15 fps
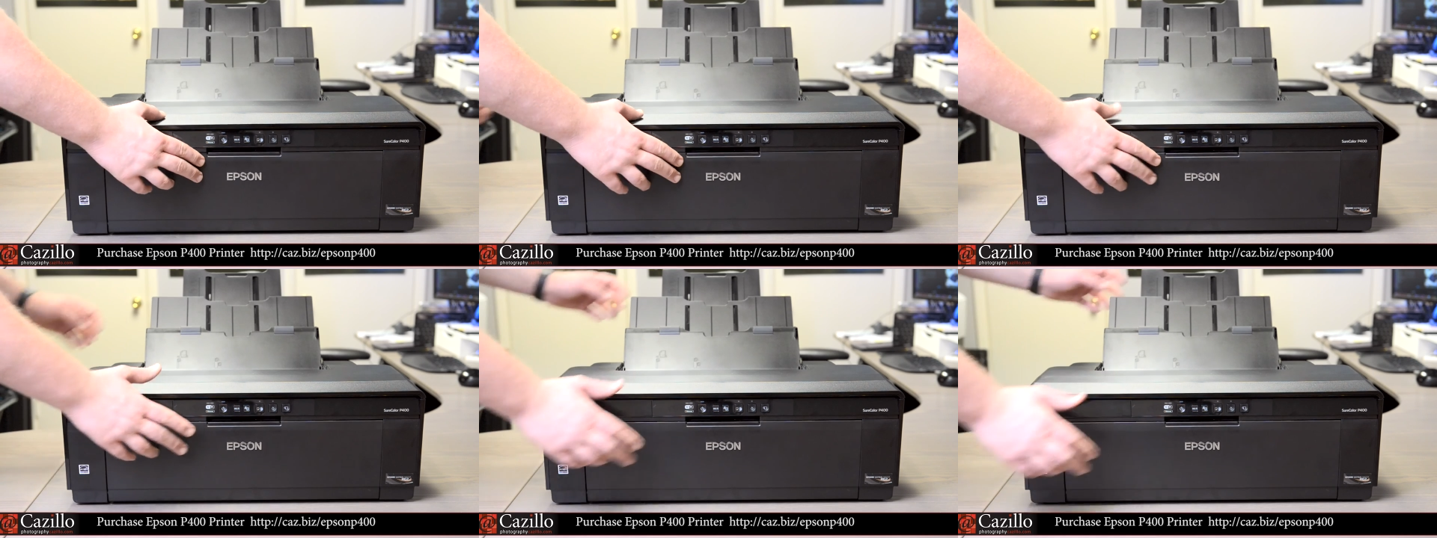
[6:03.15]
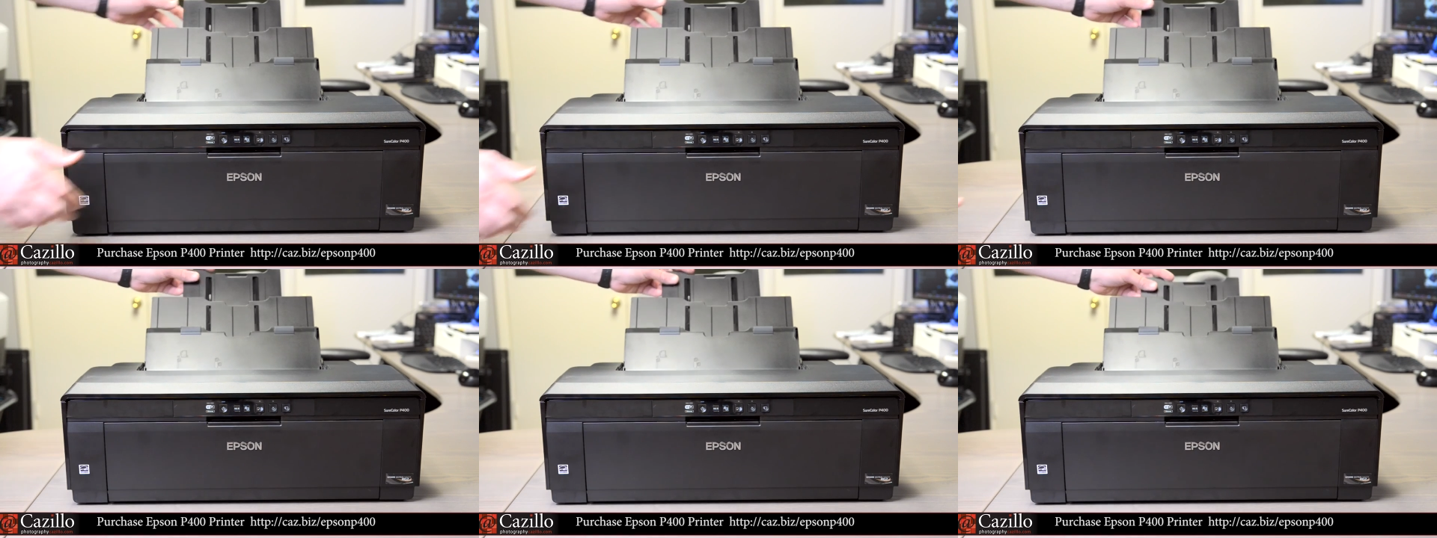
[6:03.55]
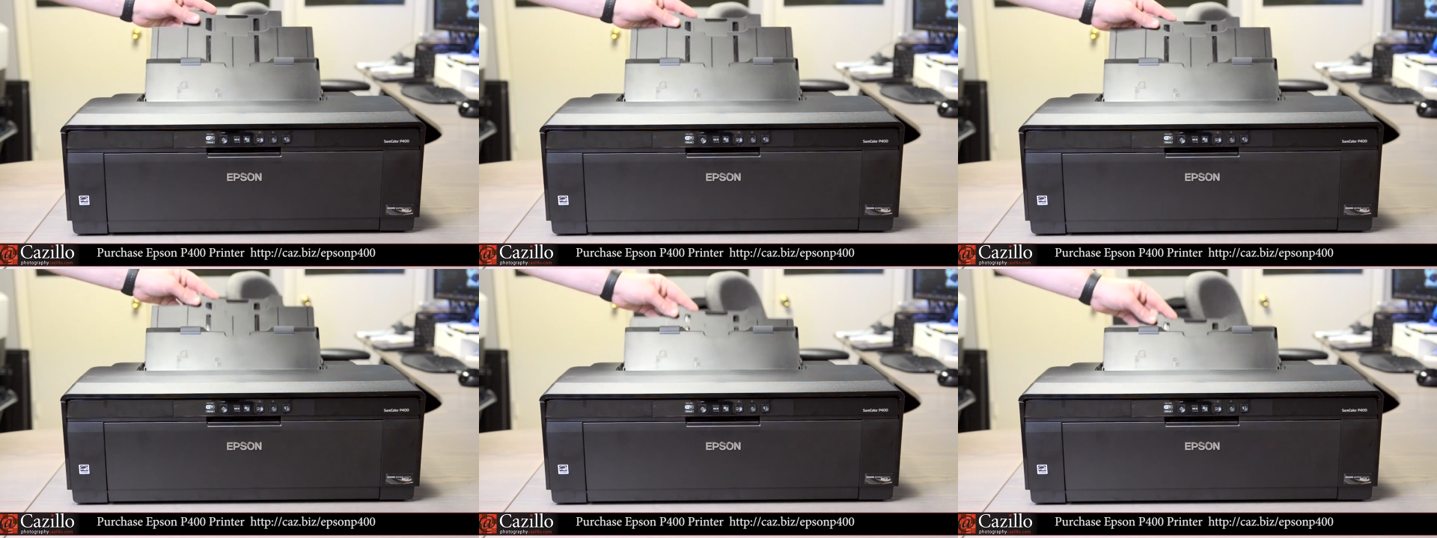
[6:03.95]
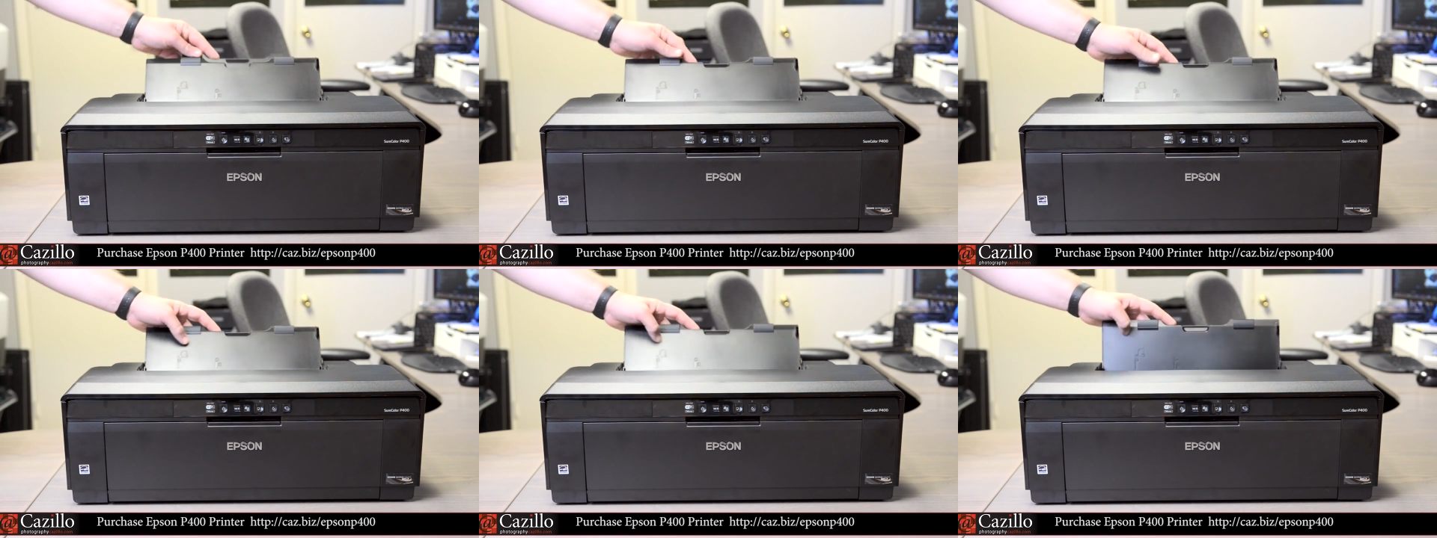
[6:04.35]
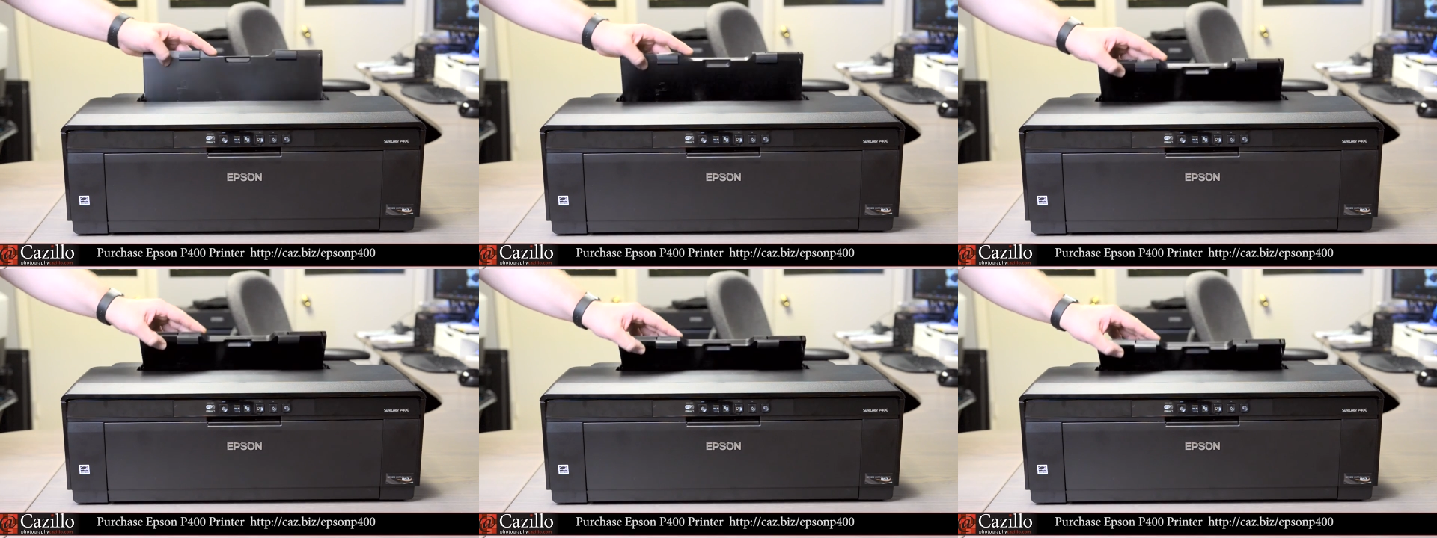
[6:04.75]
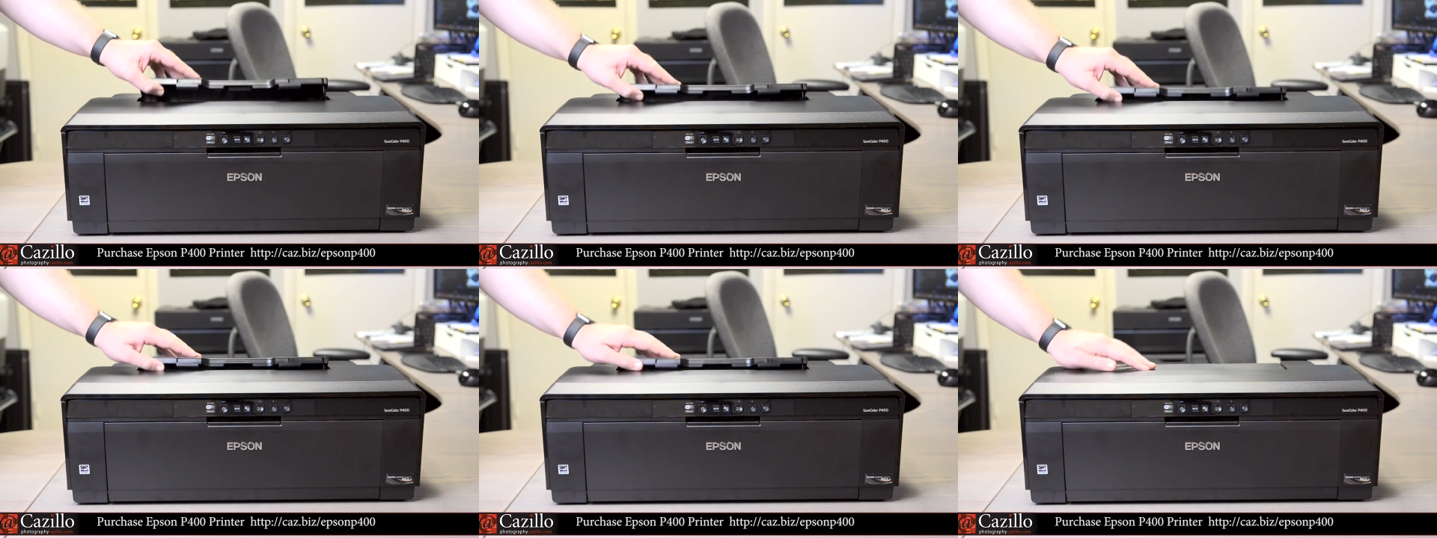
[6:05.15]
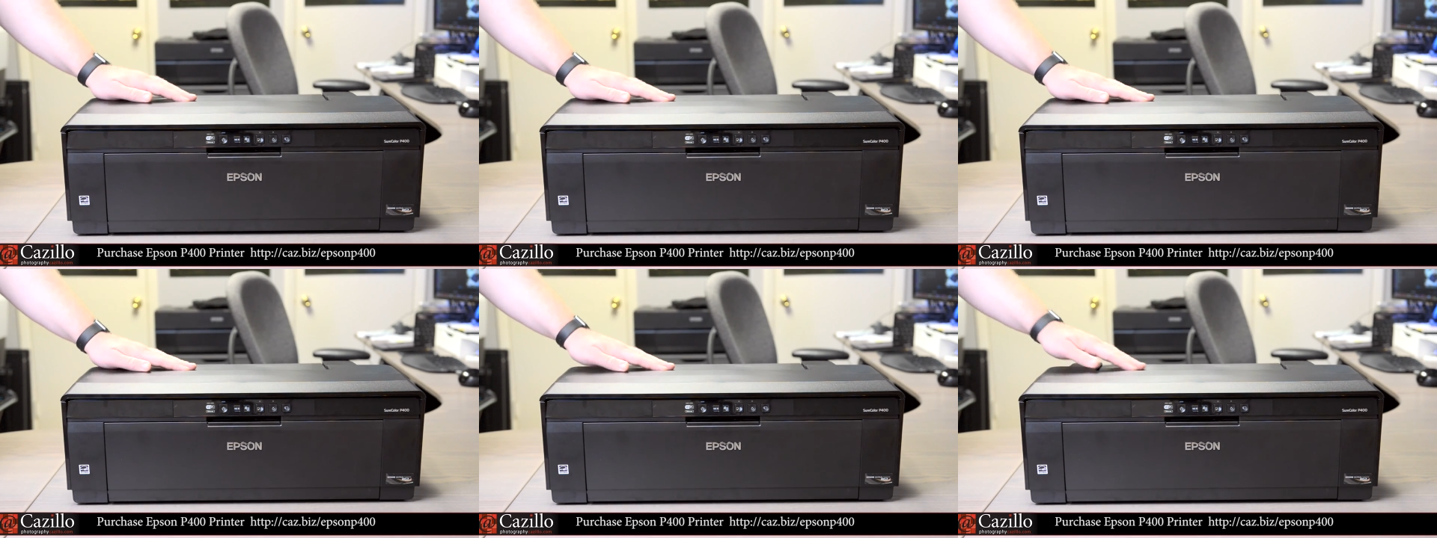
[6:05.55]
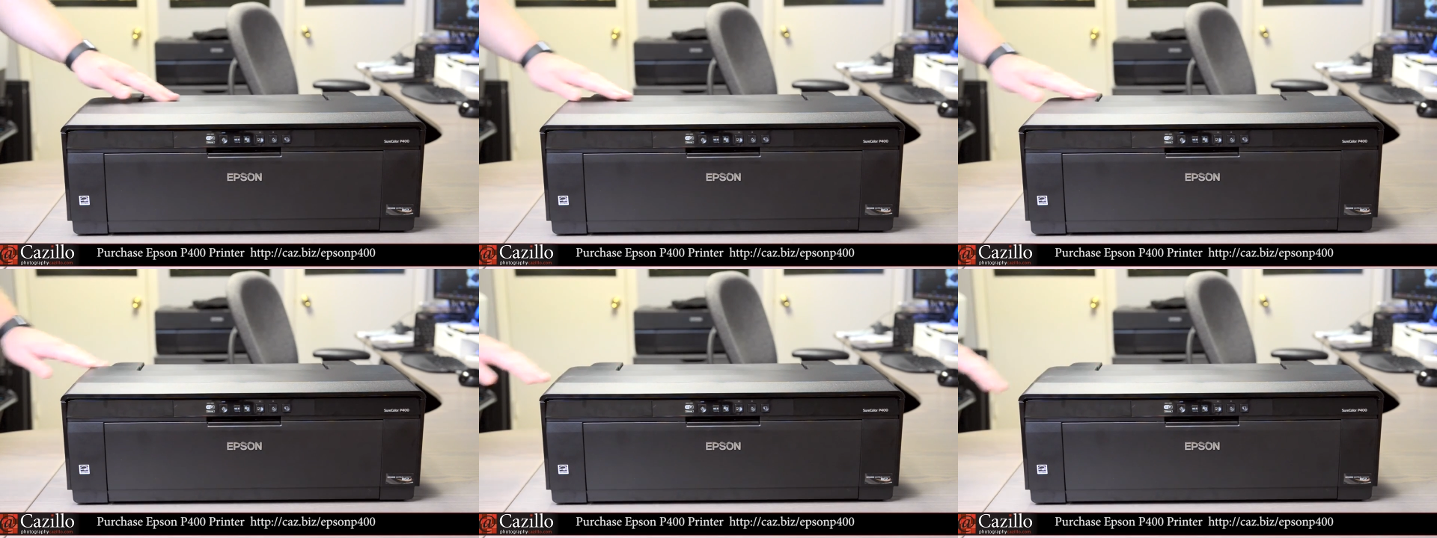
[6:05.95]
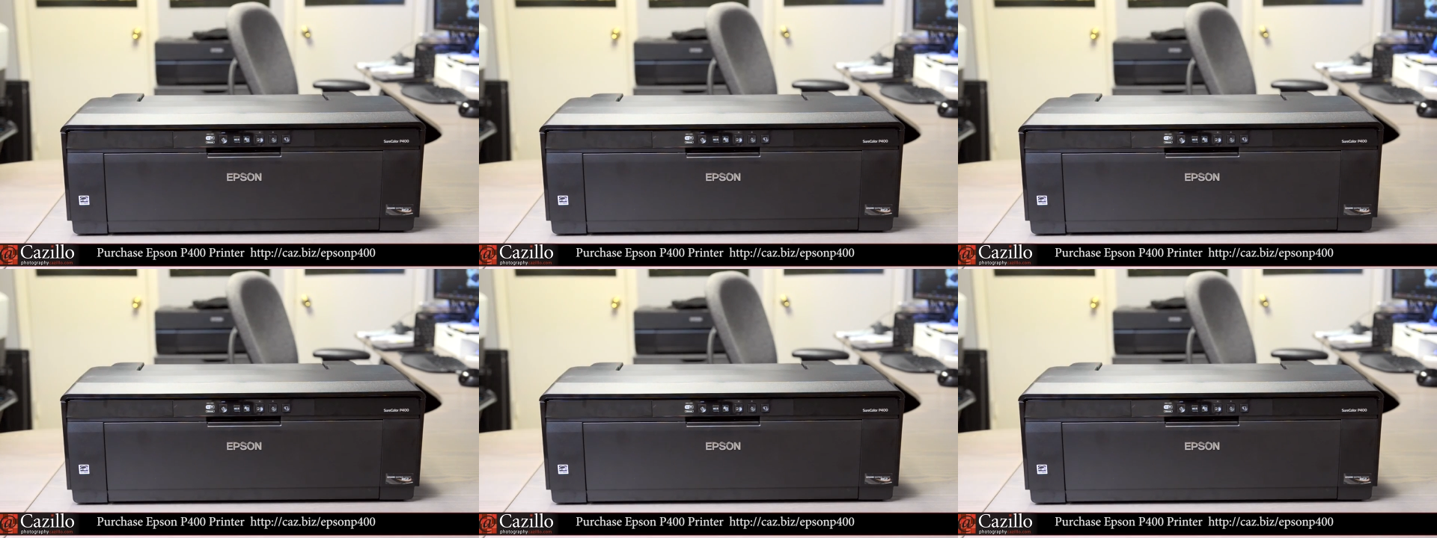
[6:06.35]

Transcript: [unreadable: no face in view]